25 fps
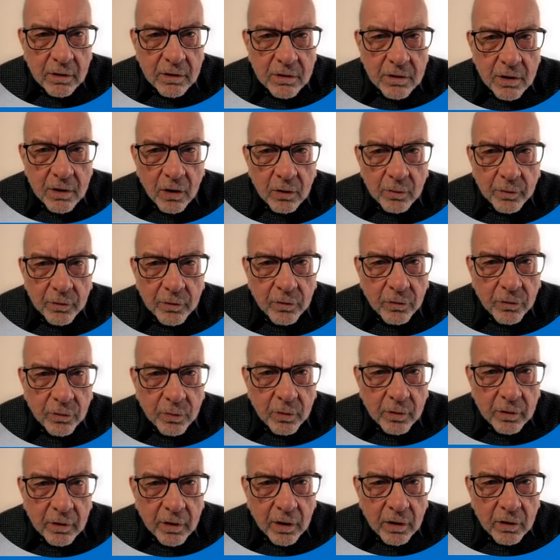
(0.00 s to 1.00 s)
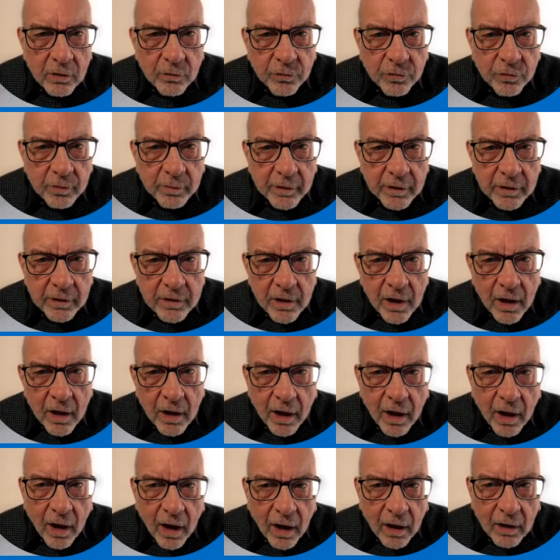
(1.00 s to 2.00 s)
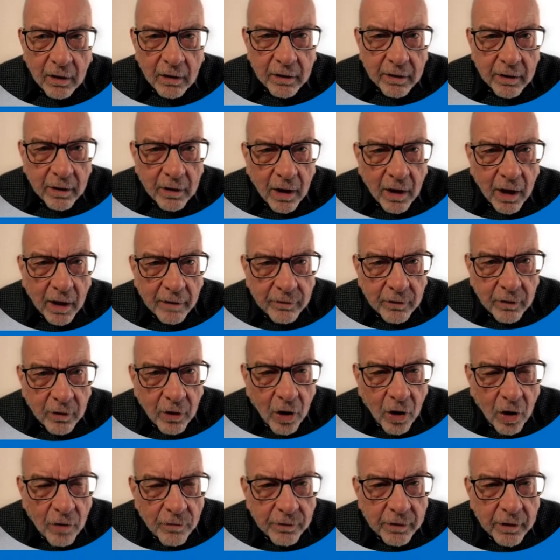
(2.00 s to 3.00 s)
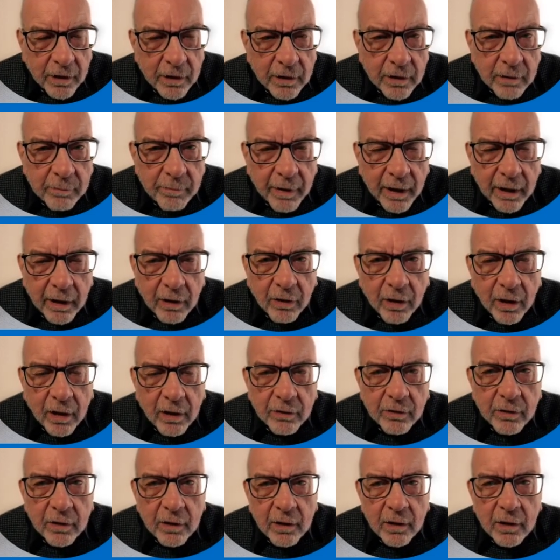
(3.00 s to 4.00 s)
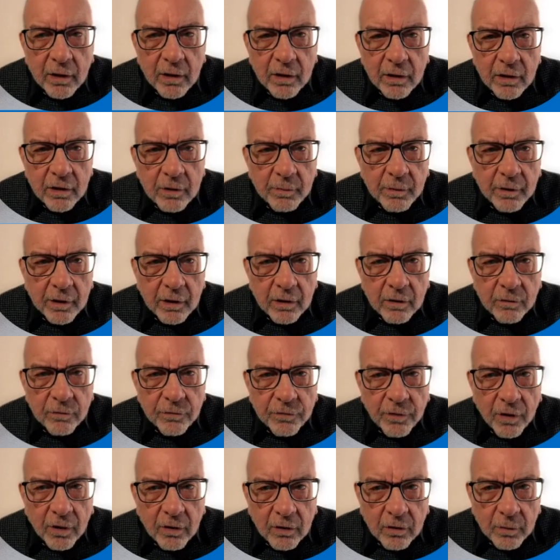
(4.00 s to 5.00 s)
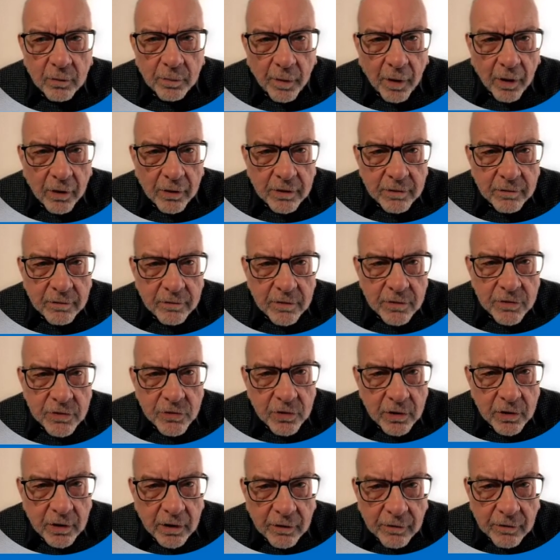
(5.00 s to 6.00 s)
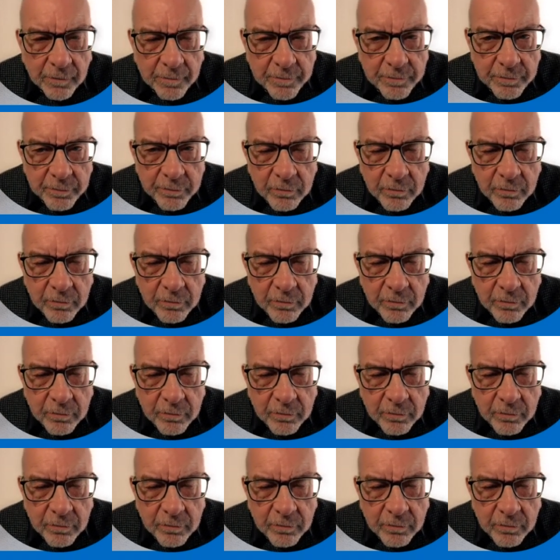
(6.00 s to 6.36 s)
The toll booth would go from a dark hulk hovering in the background to being the focal point of the street.